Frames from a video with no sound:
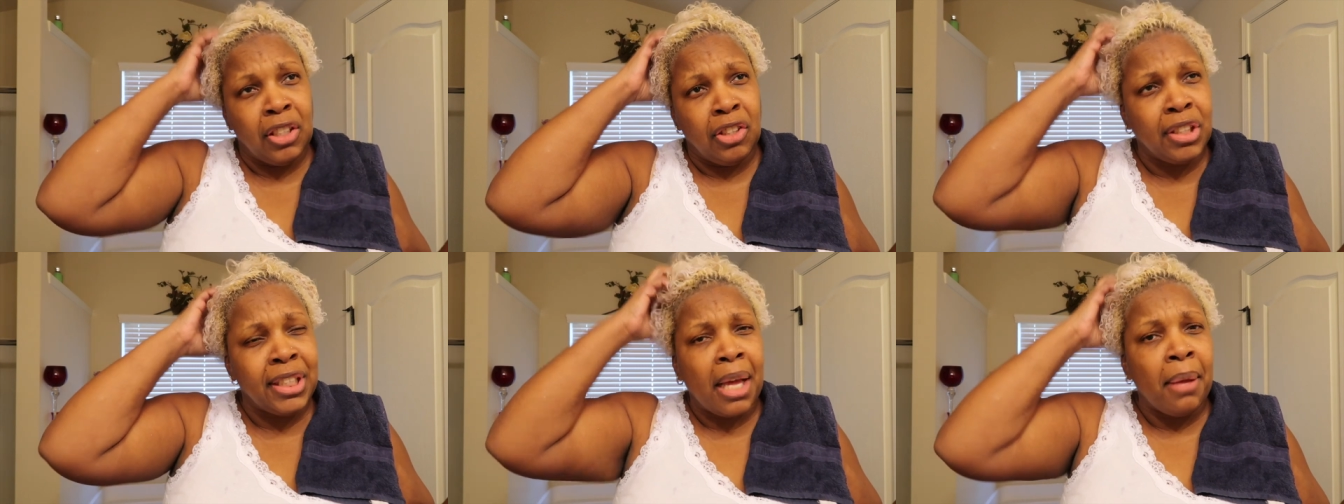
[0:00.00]

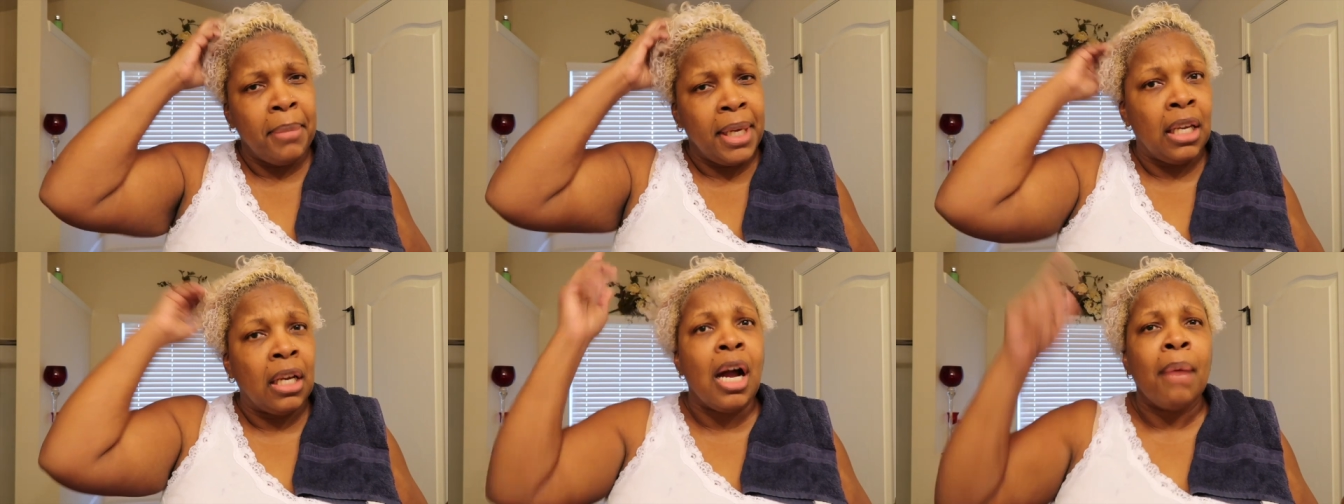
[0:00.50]
you tell
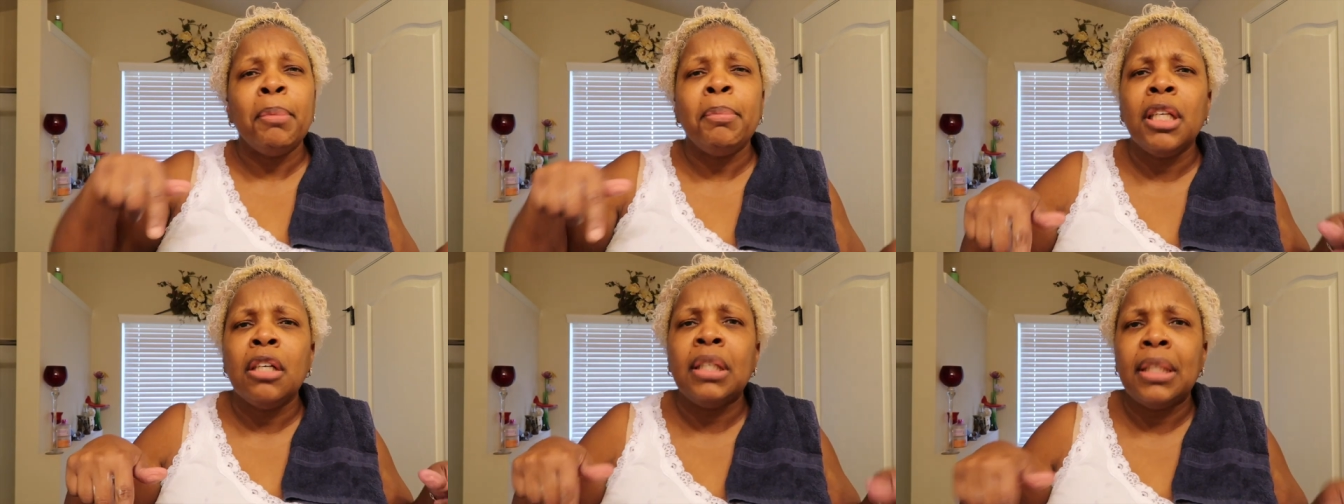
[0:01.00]
me, comment
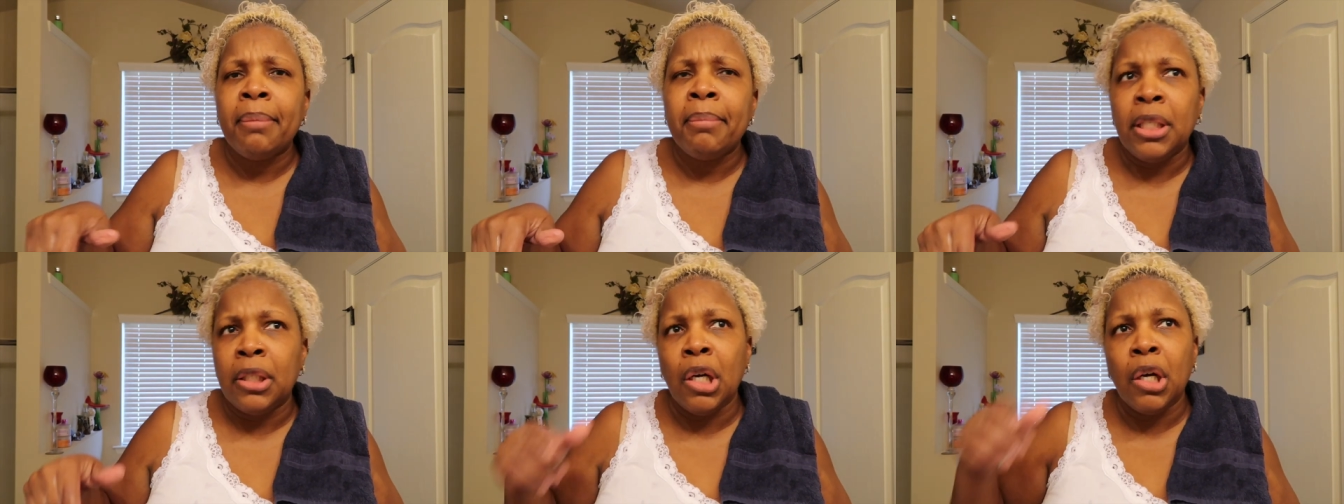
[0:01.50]
below and let
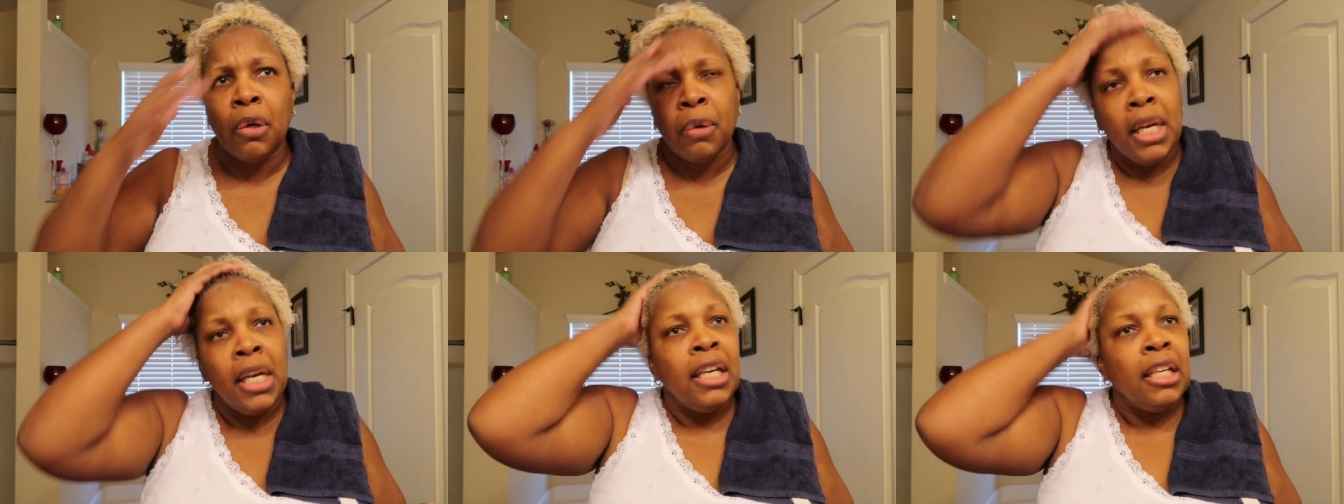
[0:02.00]
me
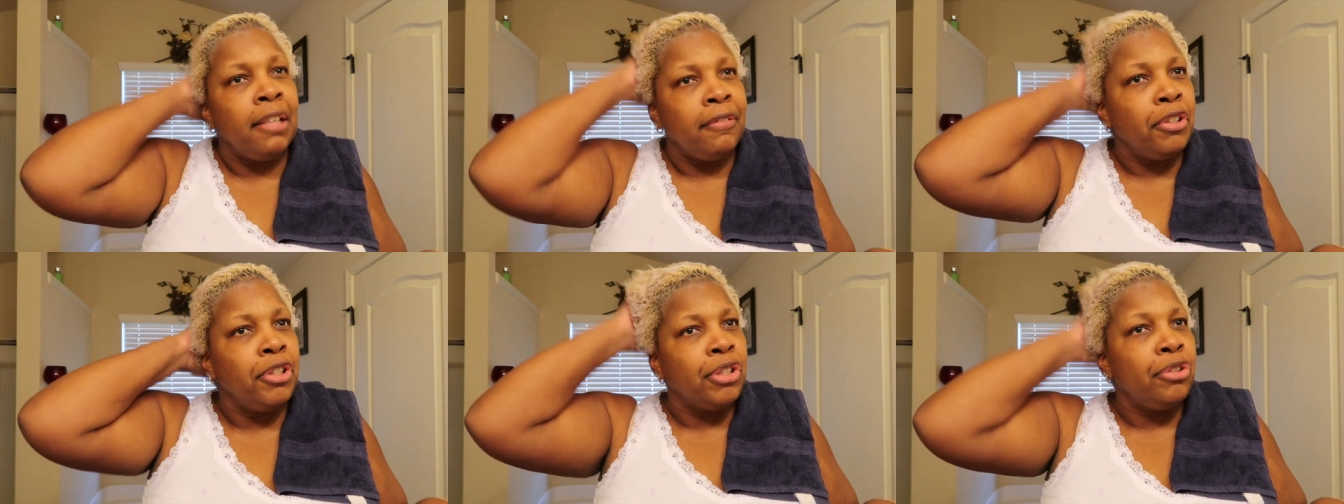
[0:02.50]
know if
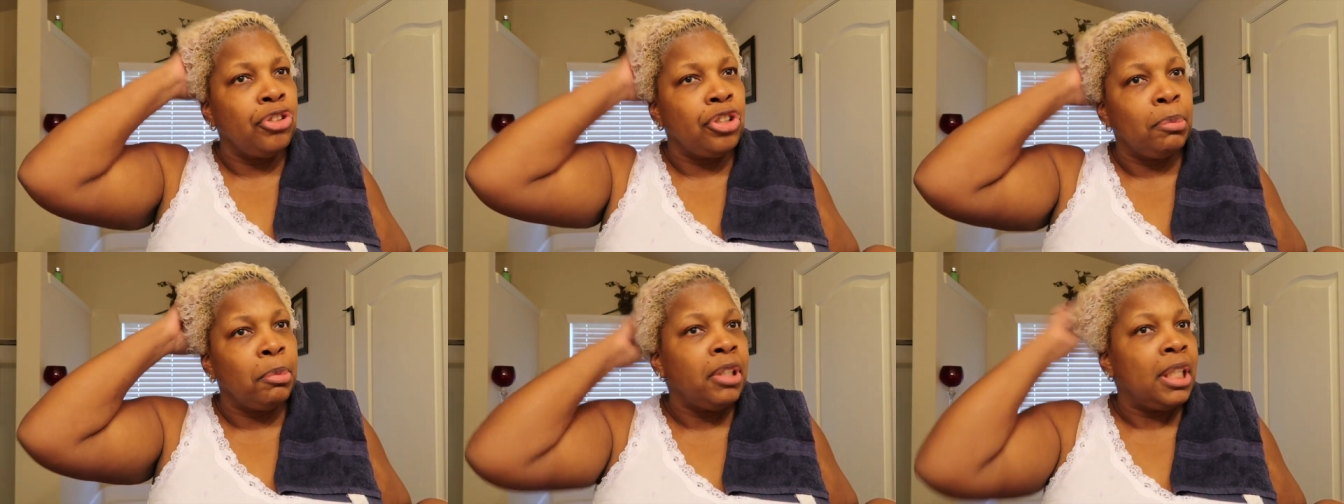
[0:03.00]
you use
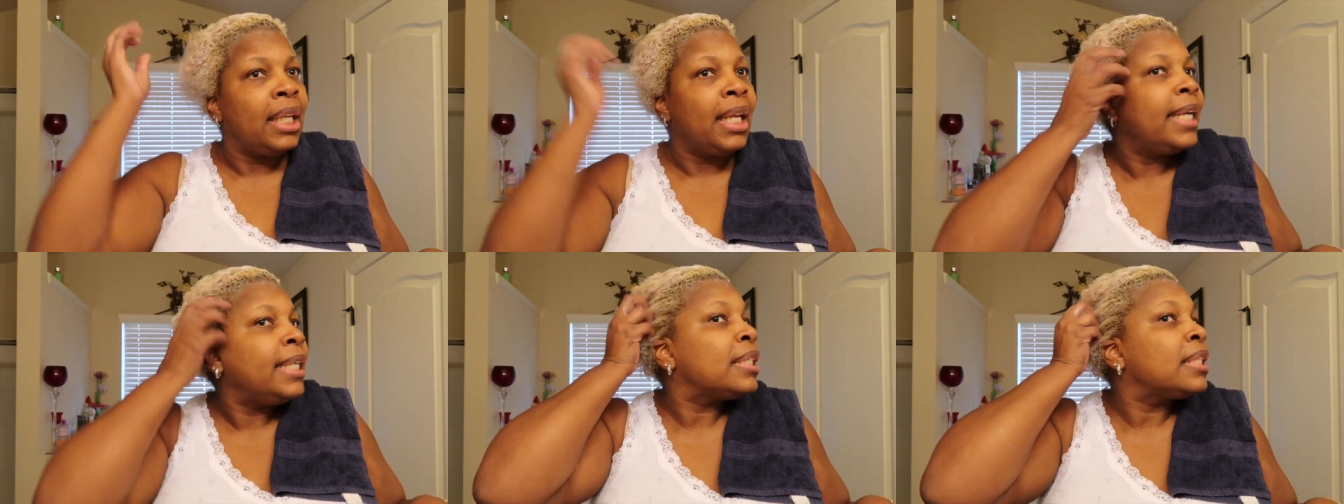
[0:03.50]
Shimmering
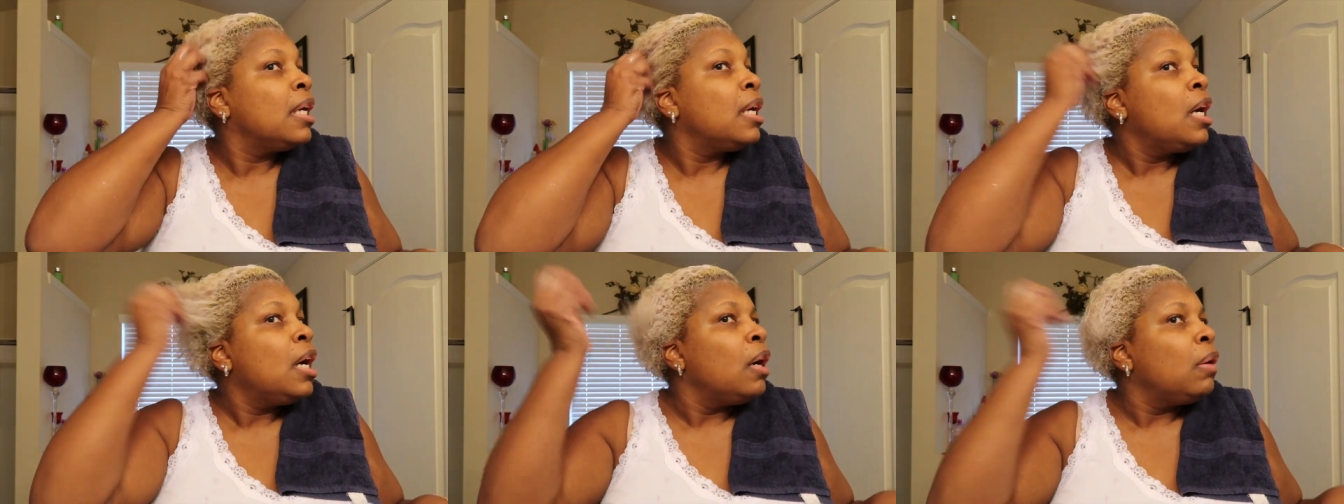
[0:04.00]
Lights,
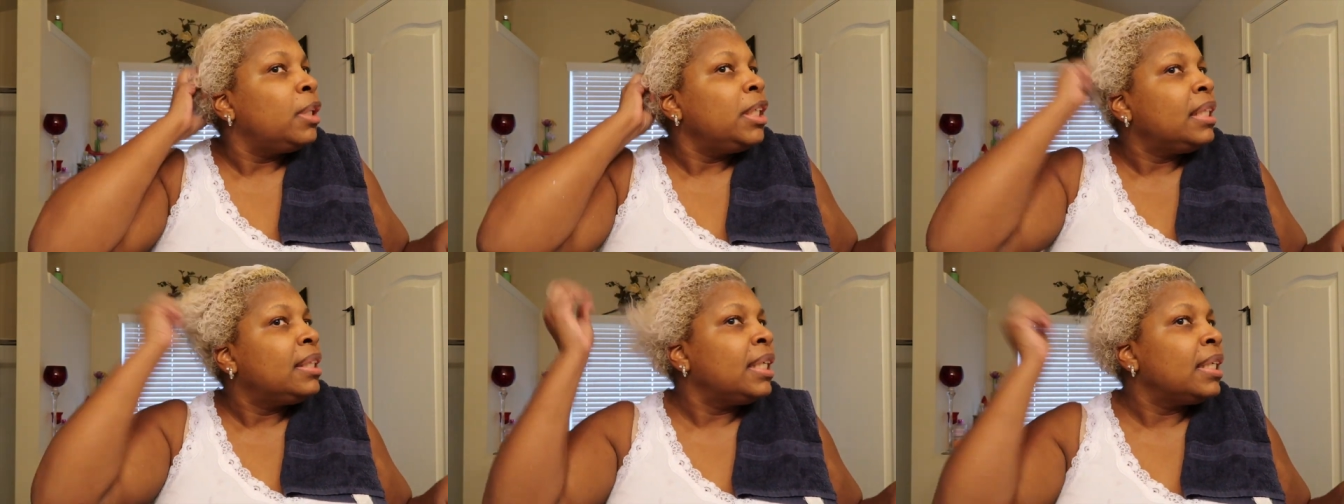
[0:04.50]
what
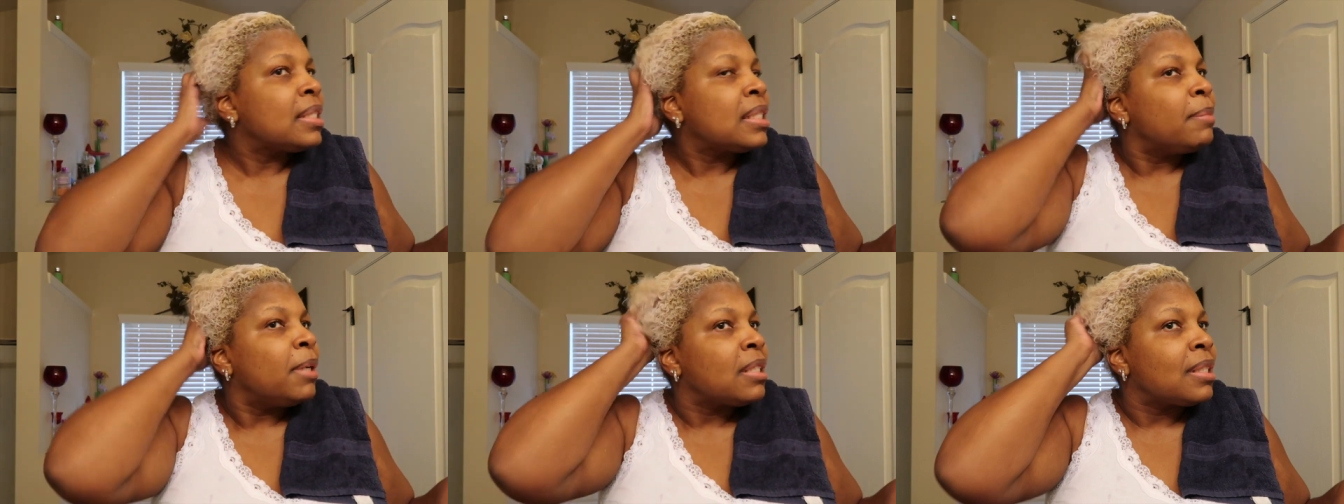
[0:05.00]
do you think it
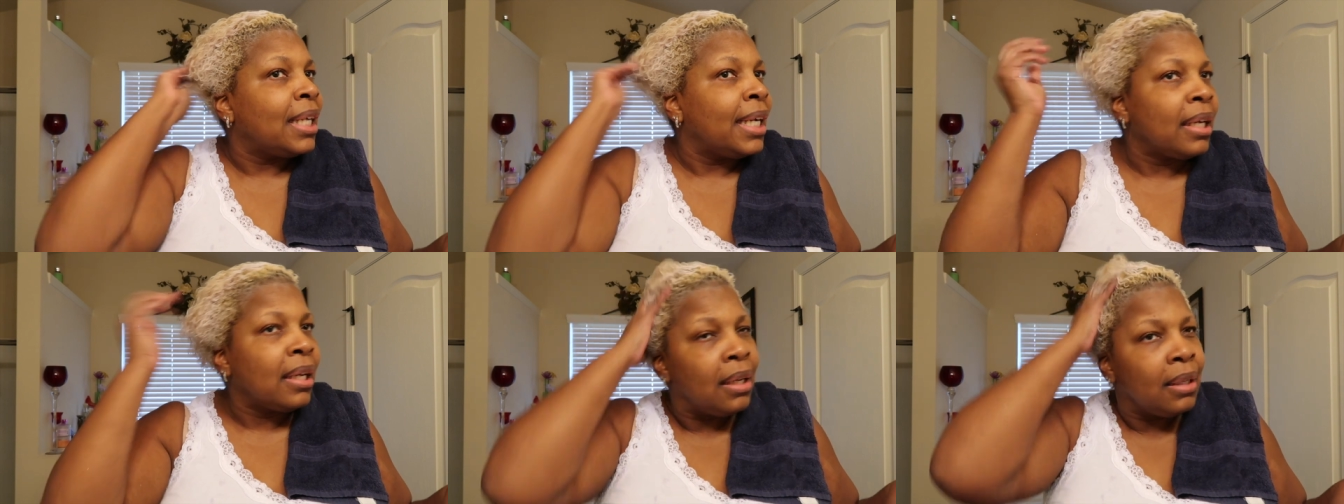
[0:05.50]
smells
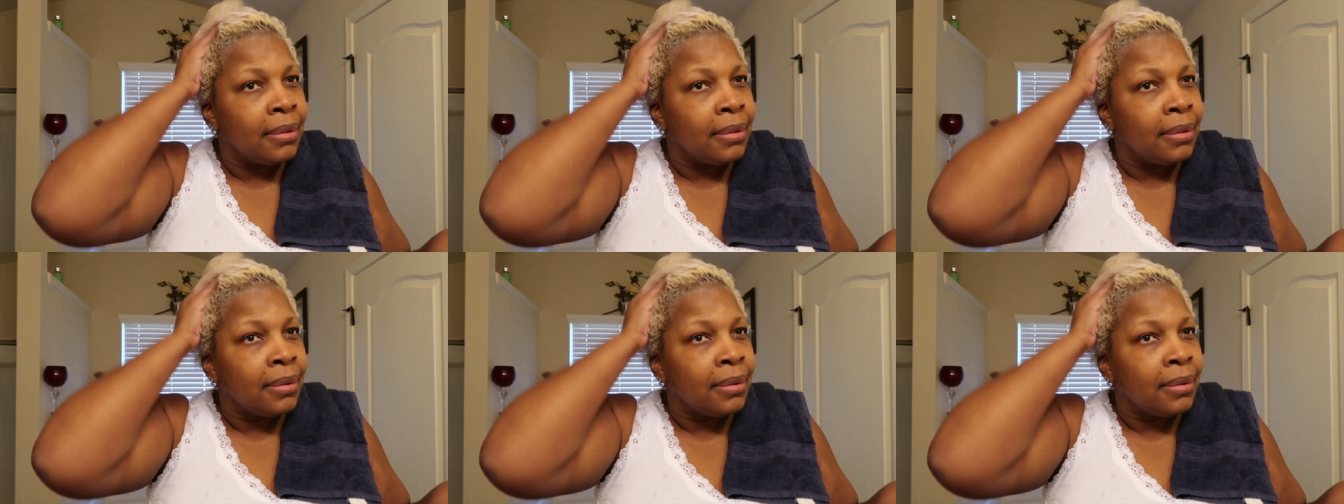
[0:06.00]
like?